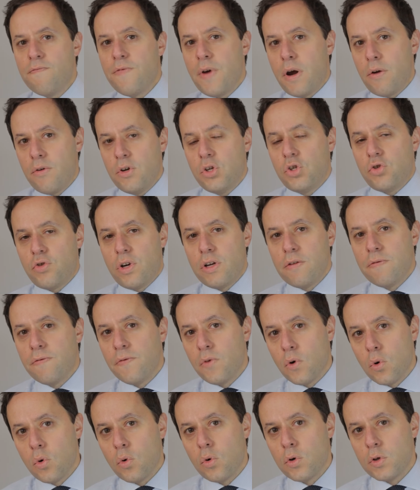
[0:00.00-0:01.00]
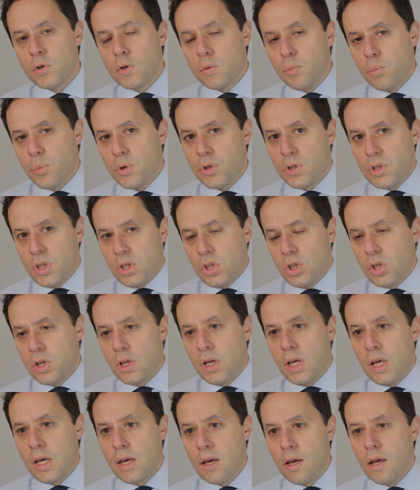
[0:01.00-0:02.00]
very straightforward
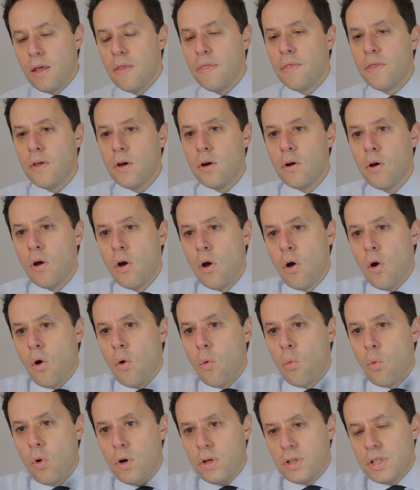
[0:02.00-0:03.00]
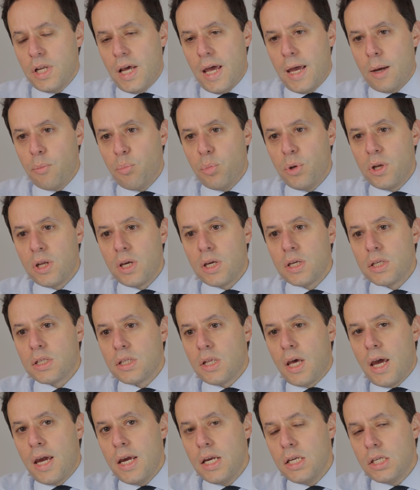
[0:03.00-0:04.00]
position here in that what's happening is
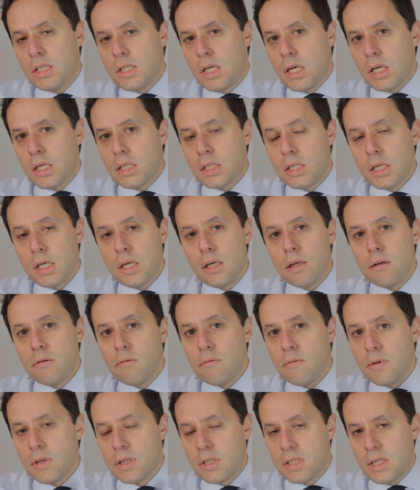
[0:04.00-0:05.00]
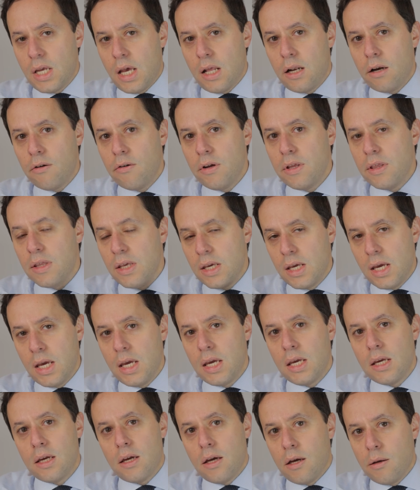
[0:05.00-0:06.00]
that age 60, the salary, the
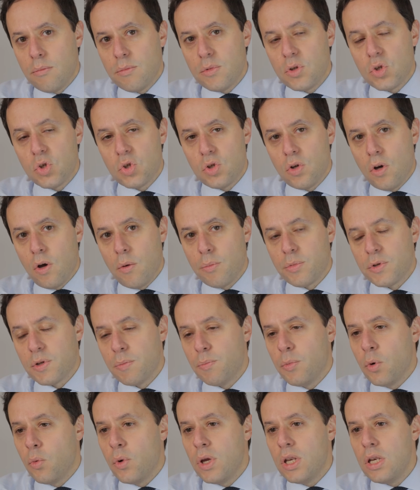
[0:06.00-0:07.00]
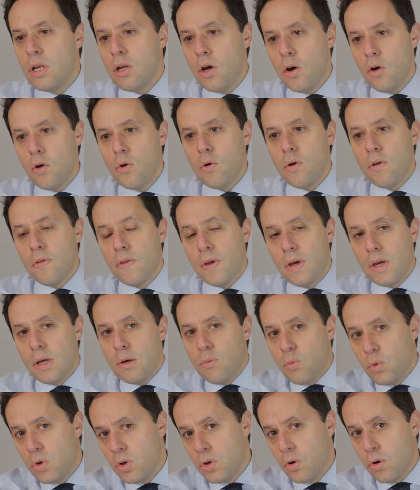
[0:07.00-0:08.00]
income stops, but we know
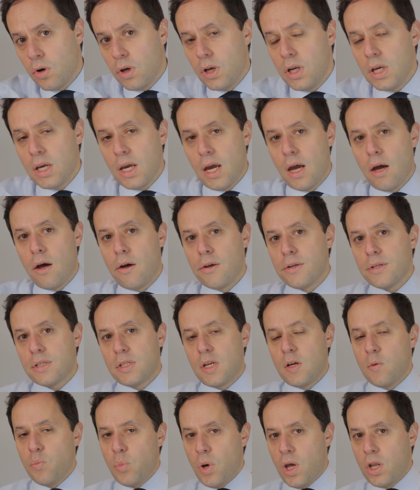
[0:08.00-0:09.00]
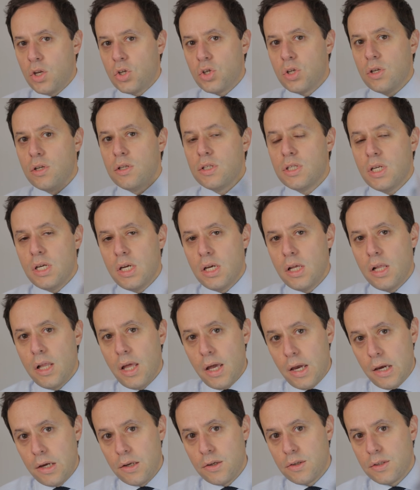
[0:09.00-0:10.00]
that we're not going to get our state pension until
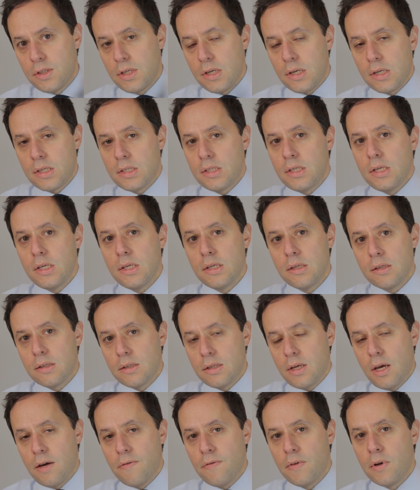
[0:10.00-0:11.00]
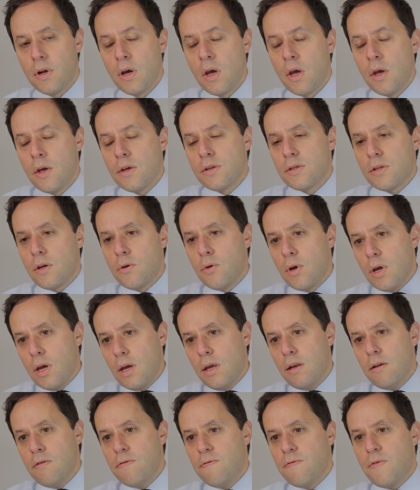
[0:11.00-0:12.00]
age 67. So
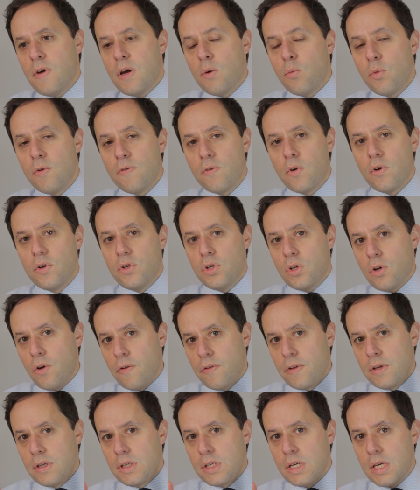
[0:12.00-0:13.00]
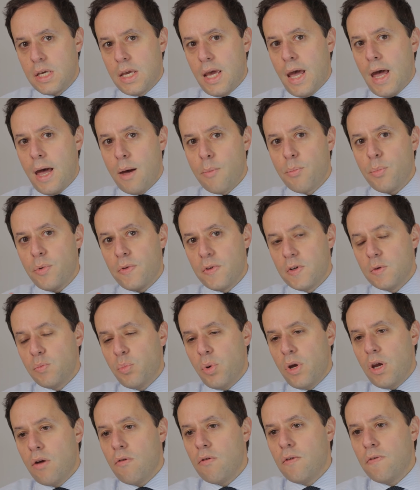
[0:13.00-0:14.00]
in effect, we've just got this gap, this
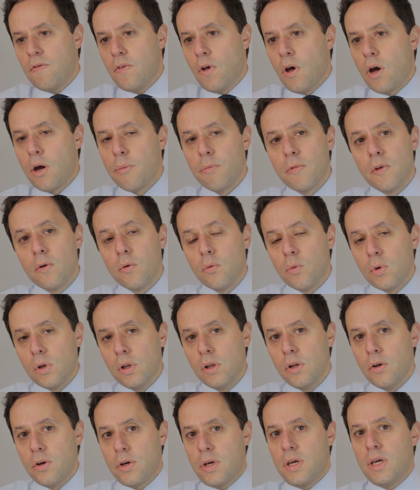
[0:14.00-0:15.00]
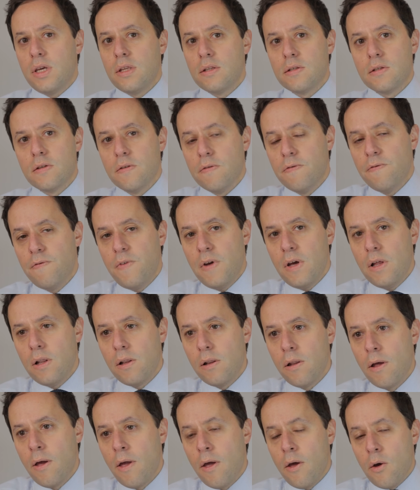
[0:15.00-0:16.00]
period of time that we're looking to
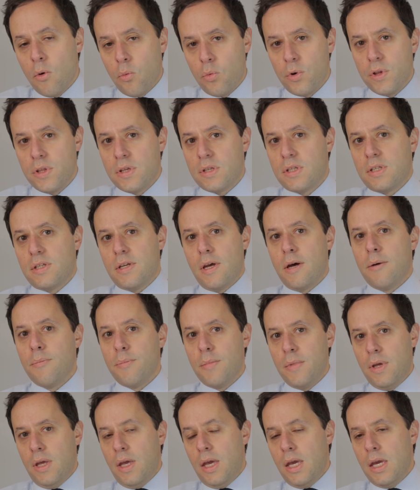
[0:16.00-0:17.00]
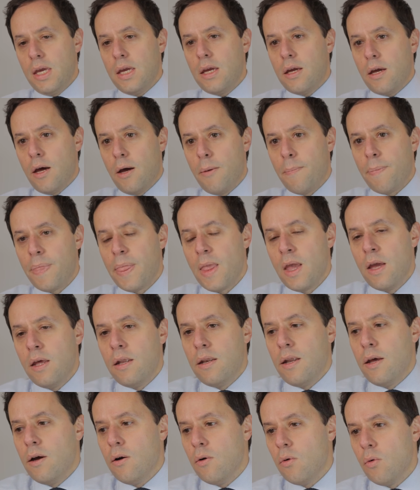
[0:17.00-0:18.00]
fill with some income.
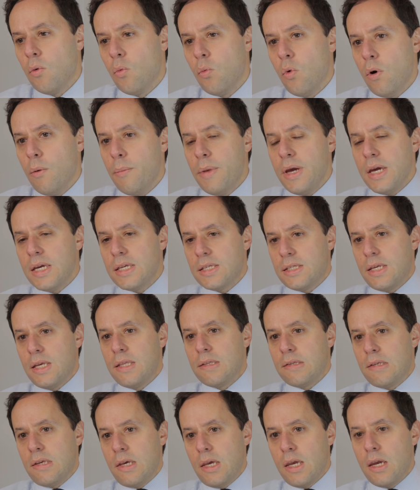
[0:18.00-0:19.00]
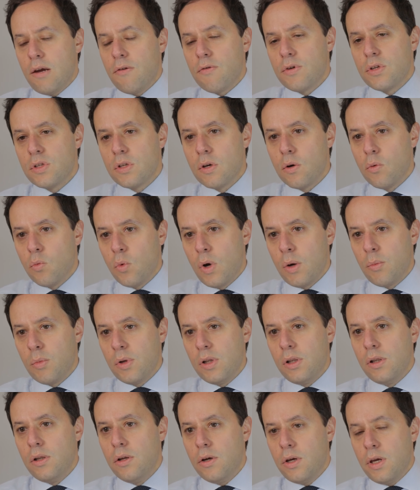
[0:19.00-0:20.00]
Now, what makes sense here is that when
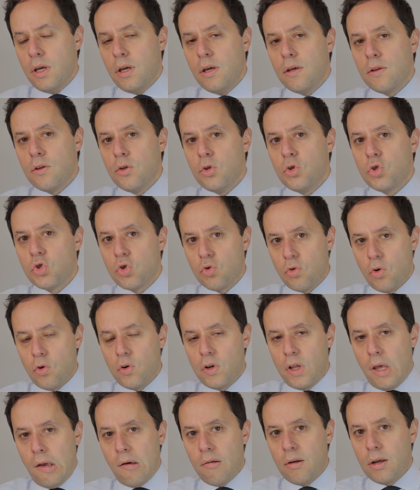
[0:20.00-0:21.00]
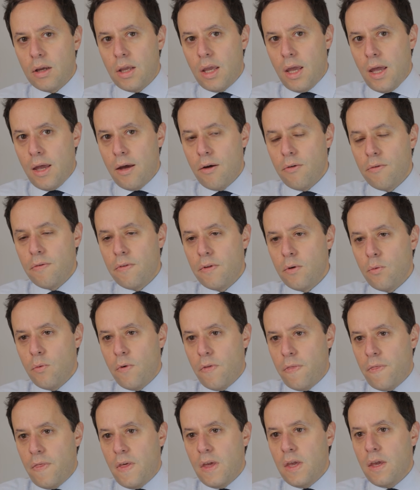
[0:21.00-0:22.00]
we're looking at the drawdown account, that
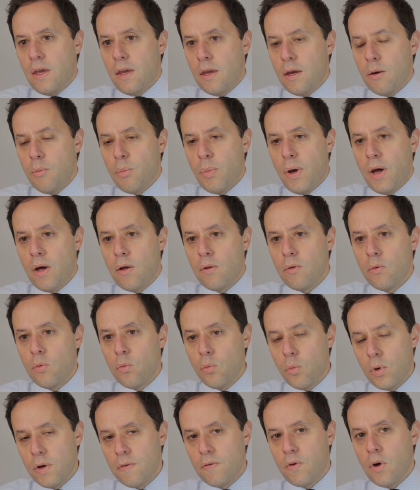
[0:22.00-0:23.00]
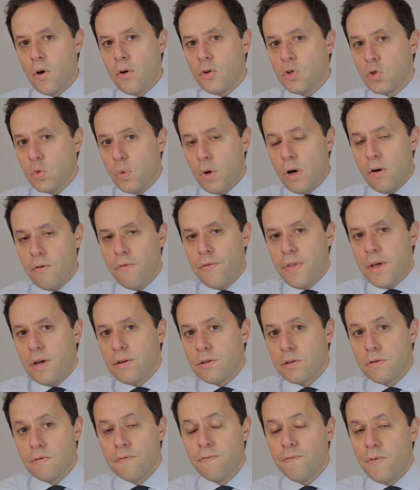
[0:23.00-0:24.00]
we're thinking about, we've got
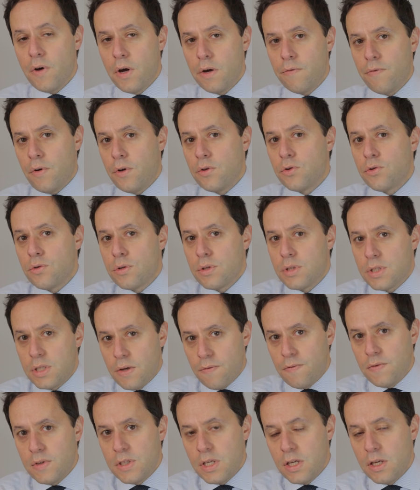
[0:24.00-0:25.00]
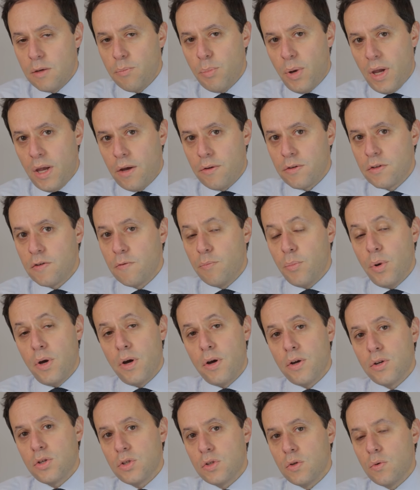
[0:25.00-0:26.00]
£12,570 of
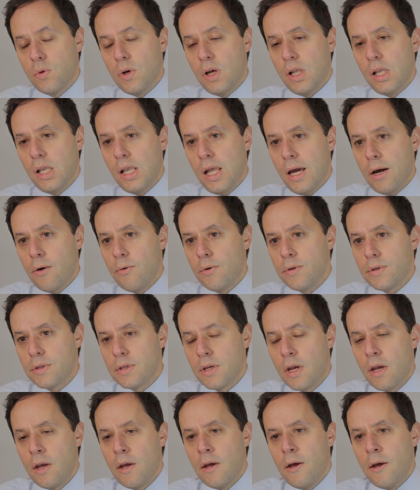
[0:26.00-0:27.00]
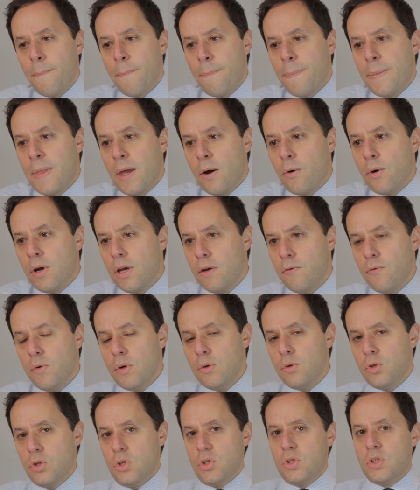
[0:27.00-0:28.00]
personal allowance. Now, if
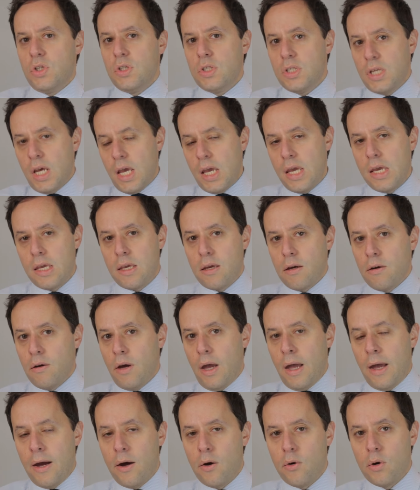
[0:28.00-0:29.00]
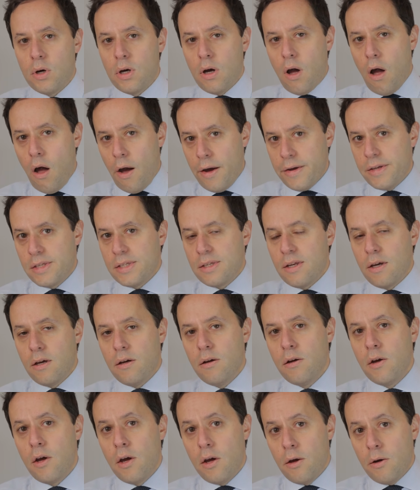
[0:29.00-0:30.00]
we were just to take our
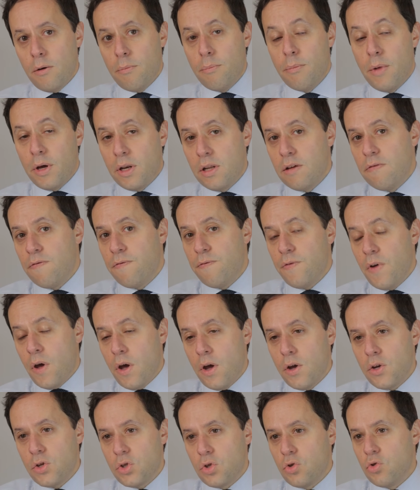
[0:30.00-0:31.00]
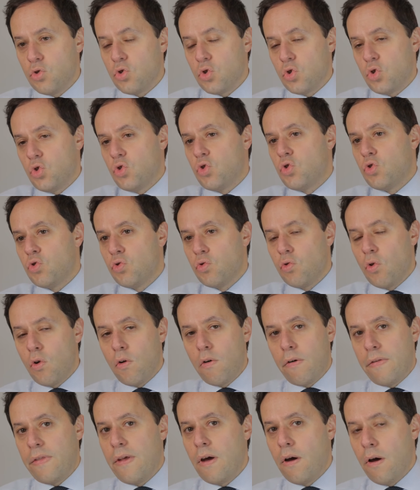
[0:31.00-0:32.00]
ISA money first and just
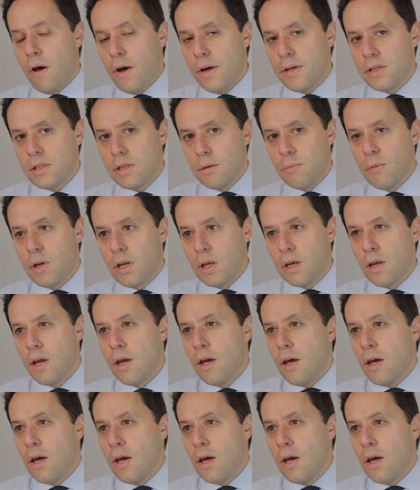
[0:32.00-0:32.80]
draw on that ISA money,